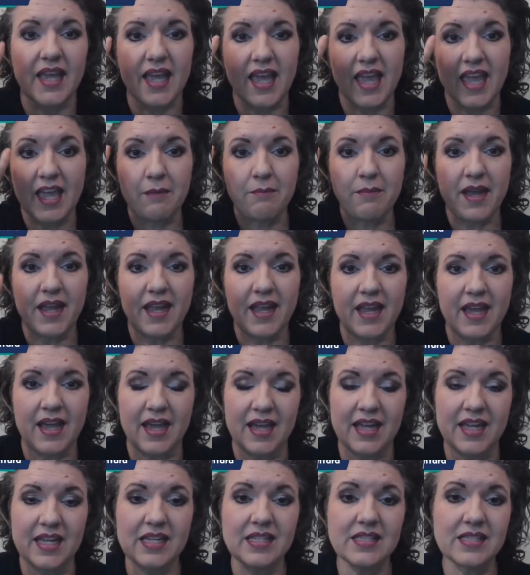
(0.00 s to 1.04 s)
and my
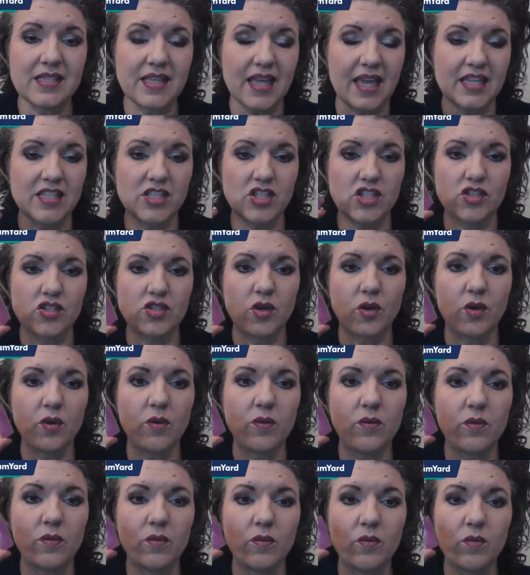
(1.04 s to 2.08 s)
eyes. And
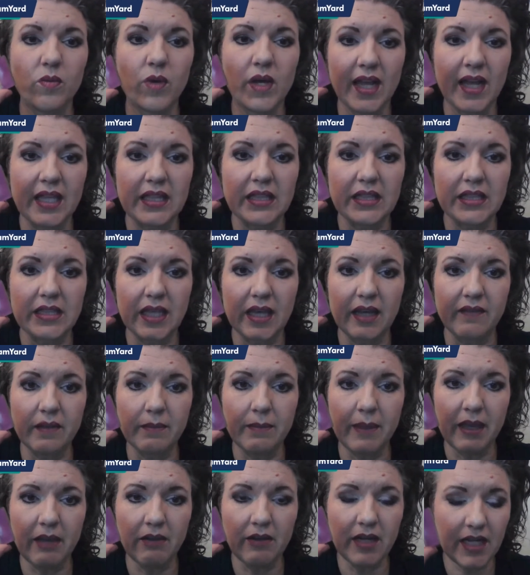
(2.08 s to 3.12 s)
so what I love
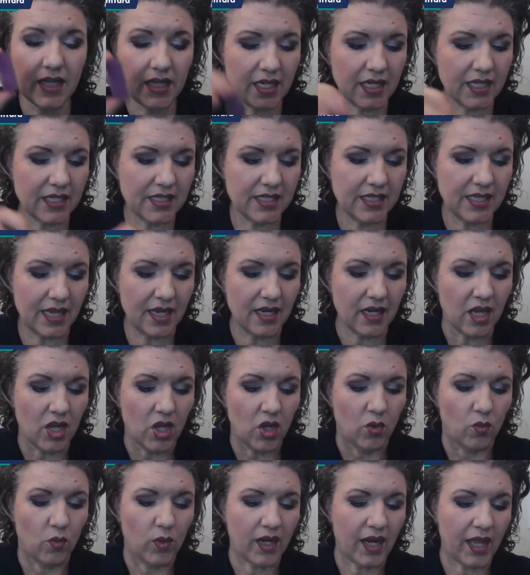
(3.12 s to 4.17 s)
about it is that
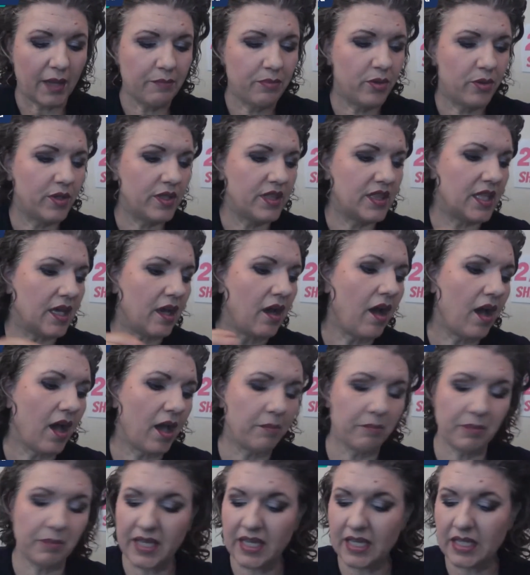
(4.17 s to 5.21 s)
when I put the
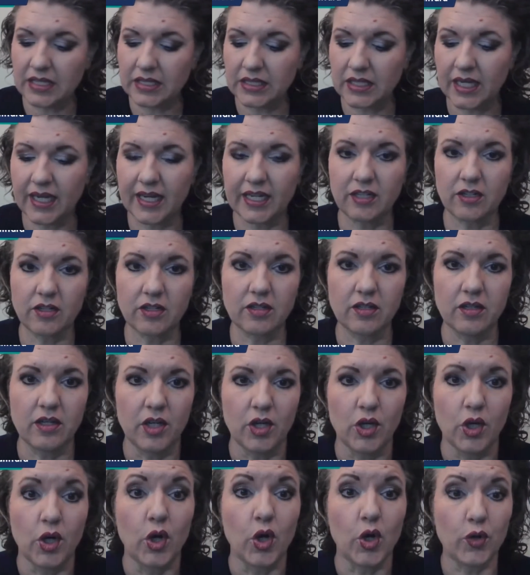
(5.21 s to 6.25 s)
hot pink liner
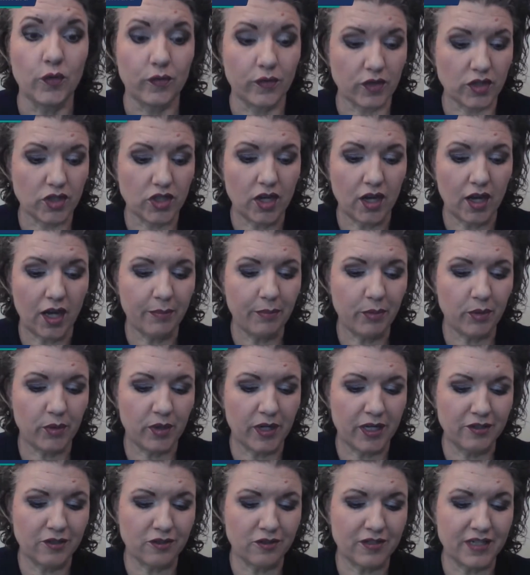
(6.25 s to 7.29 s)
over top
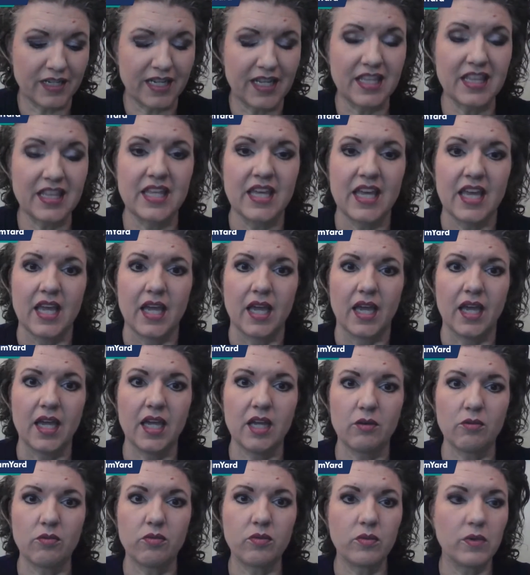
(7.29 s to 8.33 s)
or underneath,
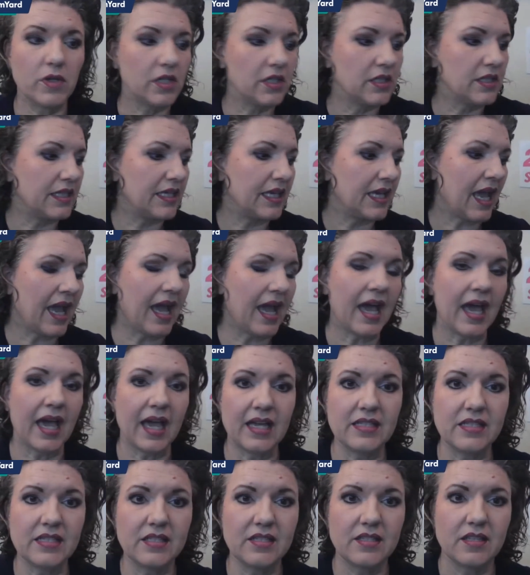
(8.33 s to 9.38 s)
it really
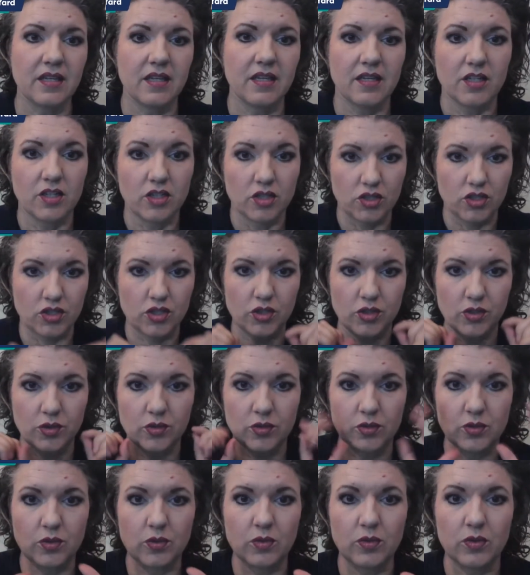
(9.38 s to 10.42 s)
adds
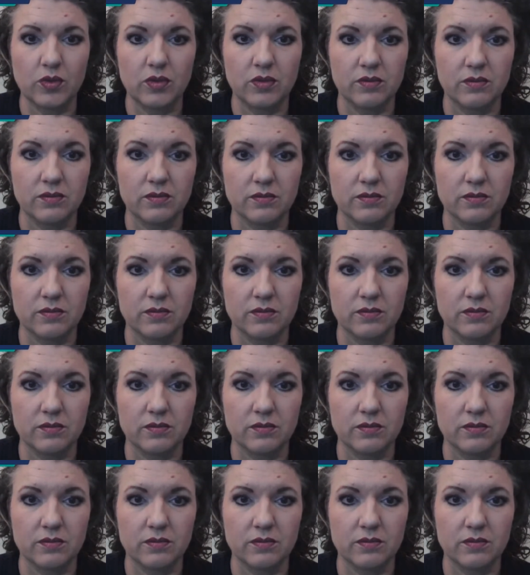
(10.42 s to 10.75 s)
to